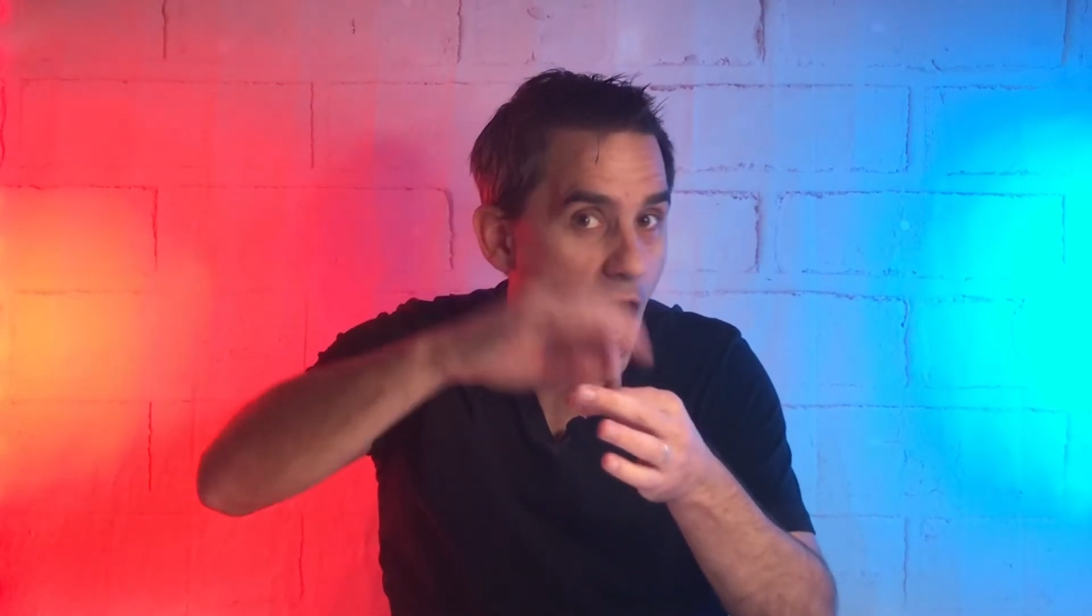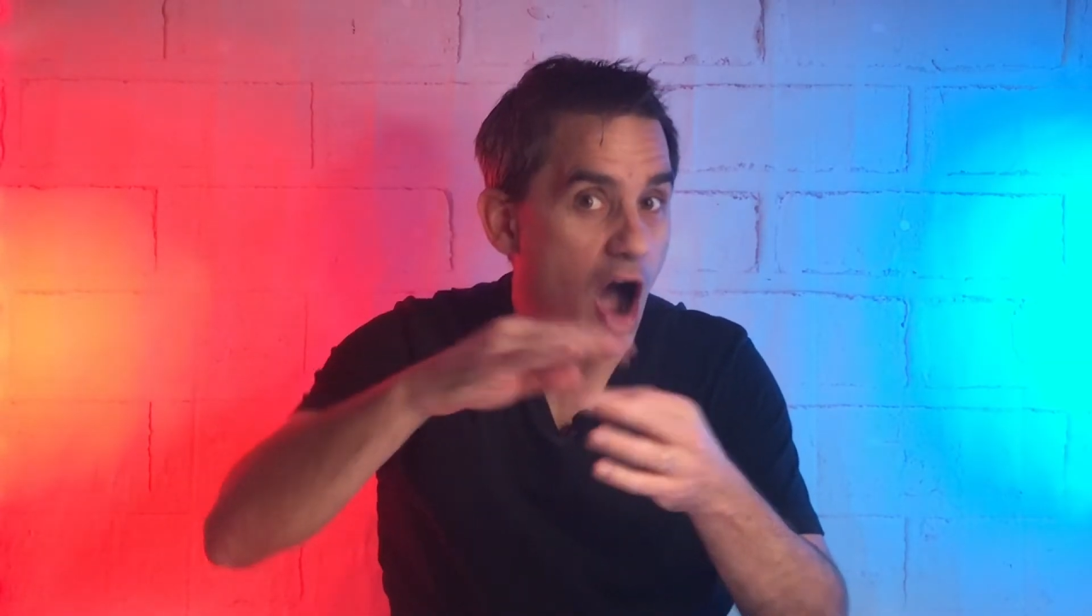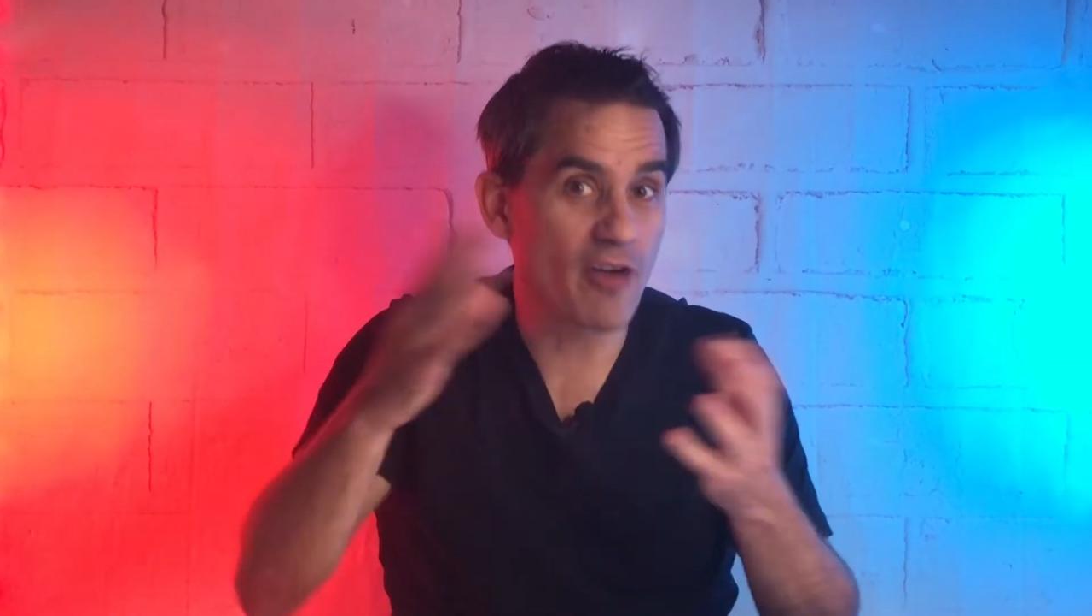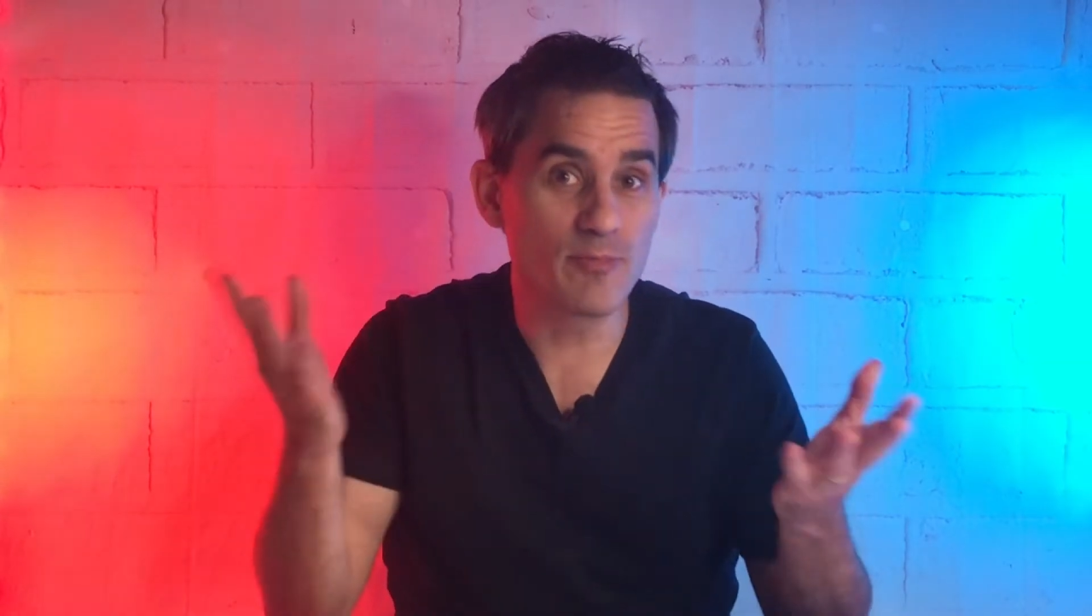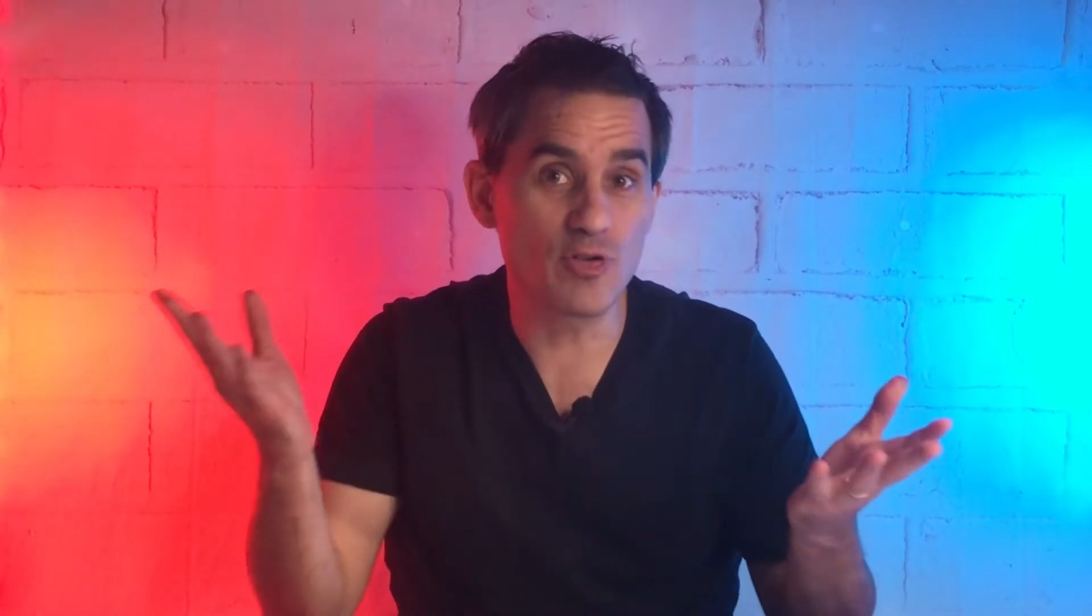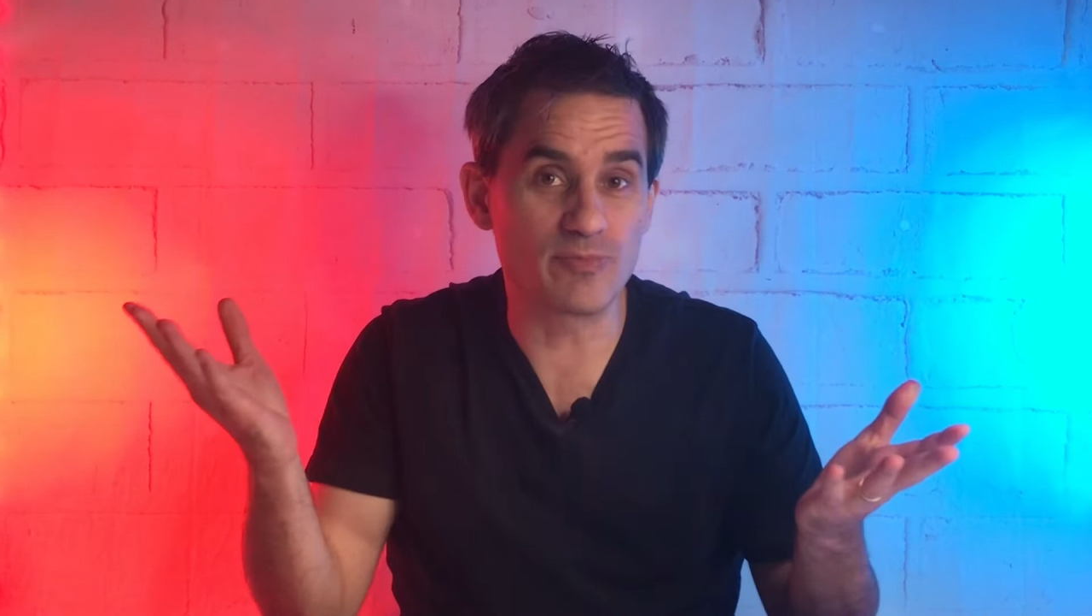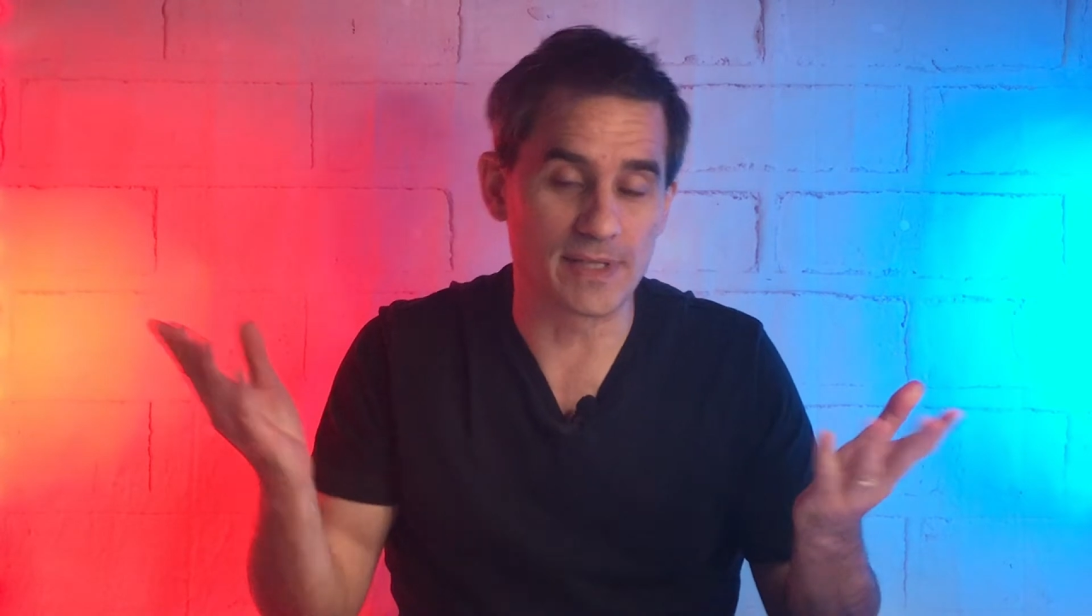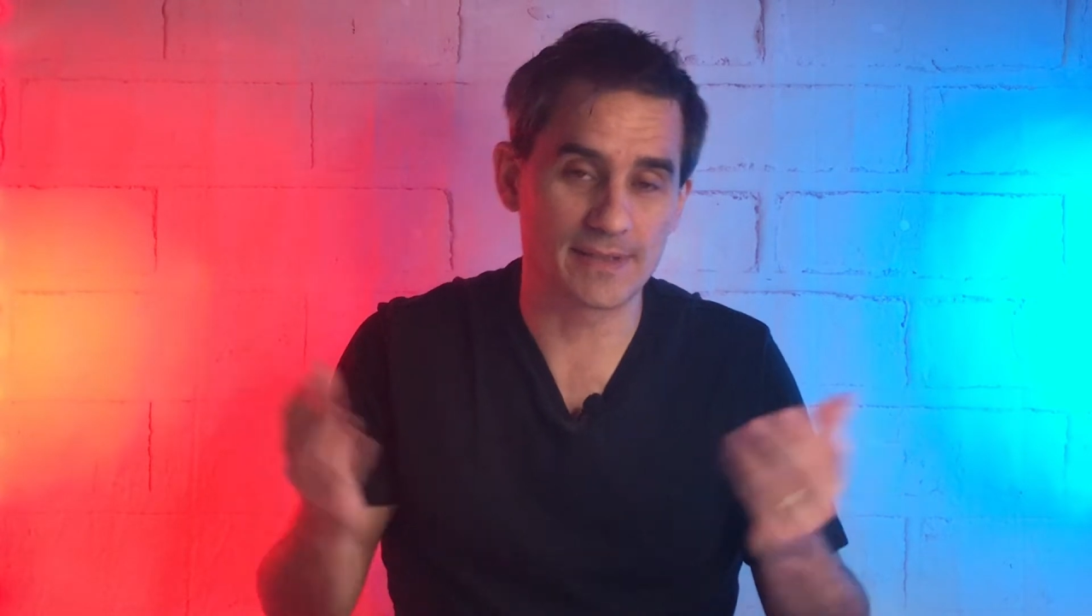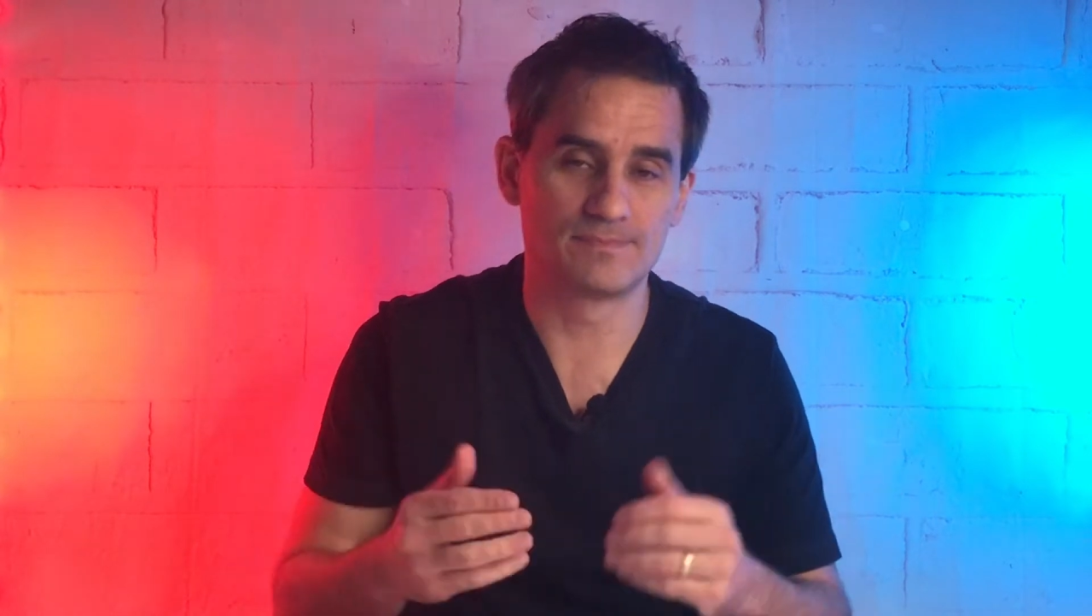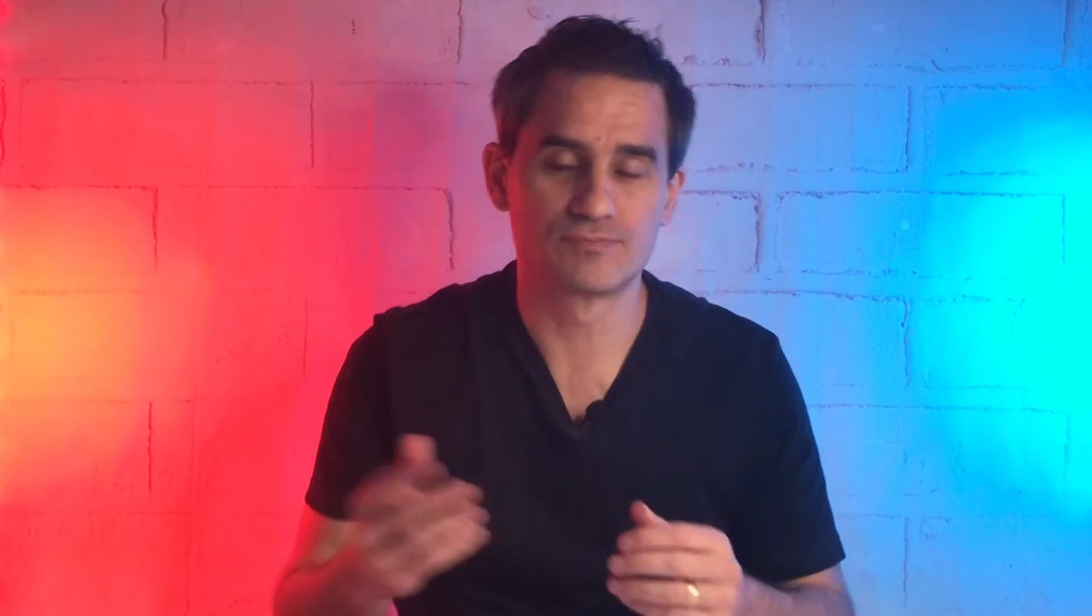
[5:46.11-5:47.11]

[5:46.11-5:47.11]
of movement.